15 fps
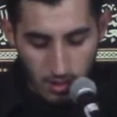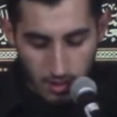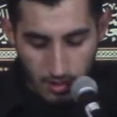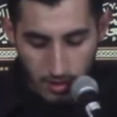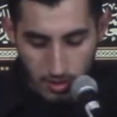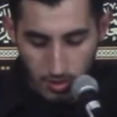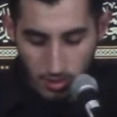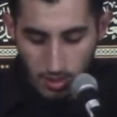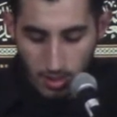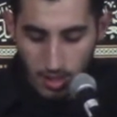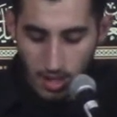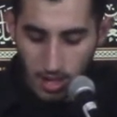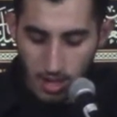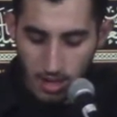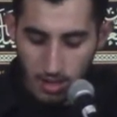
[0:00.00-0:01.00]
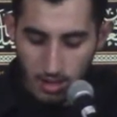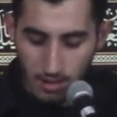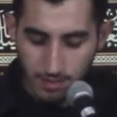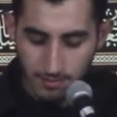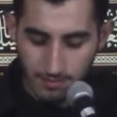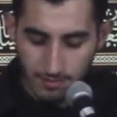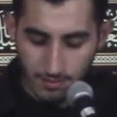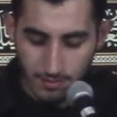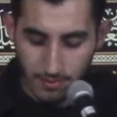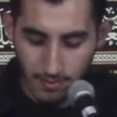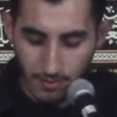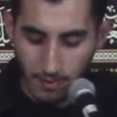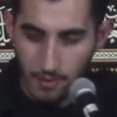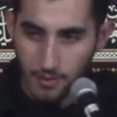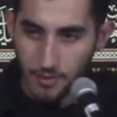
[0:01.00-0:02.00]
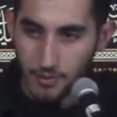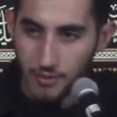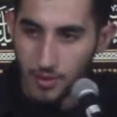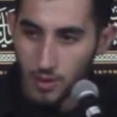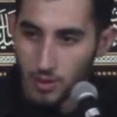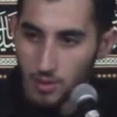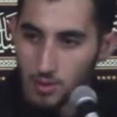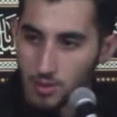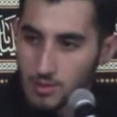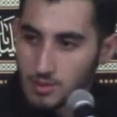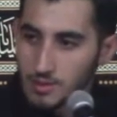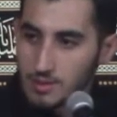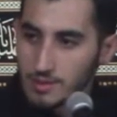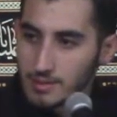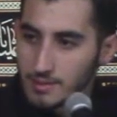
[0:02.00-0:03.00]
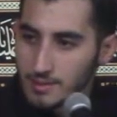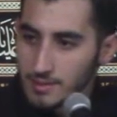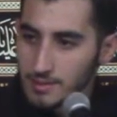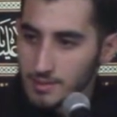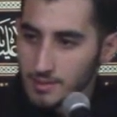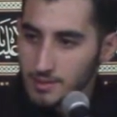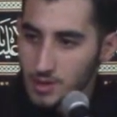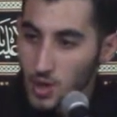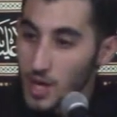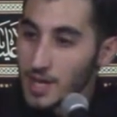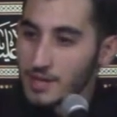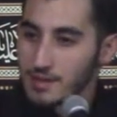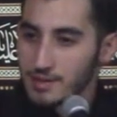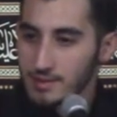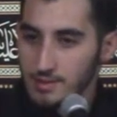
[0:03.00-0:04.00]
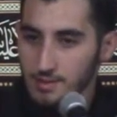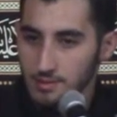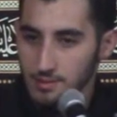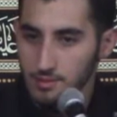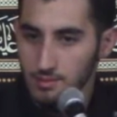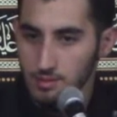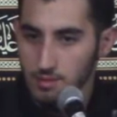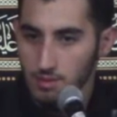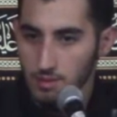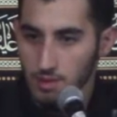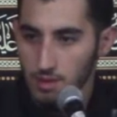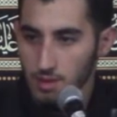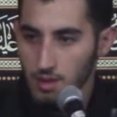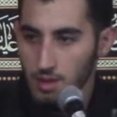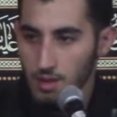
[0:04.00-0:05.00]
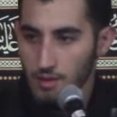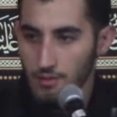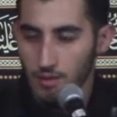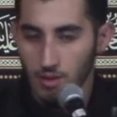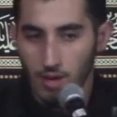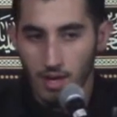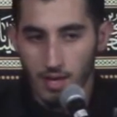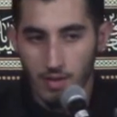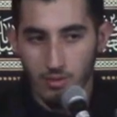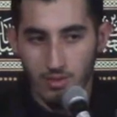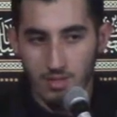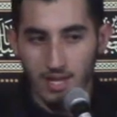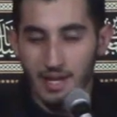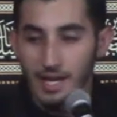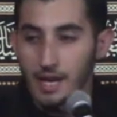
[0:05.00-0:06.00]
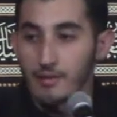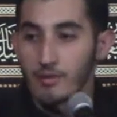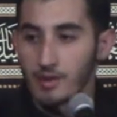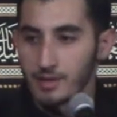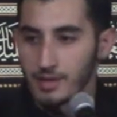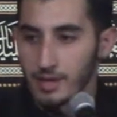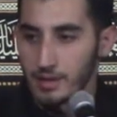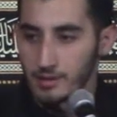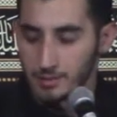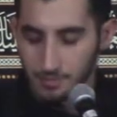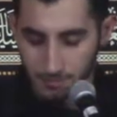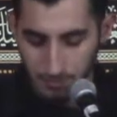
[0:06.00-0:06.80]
Rasulullah felt tired. He felt like he was letting everyone down.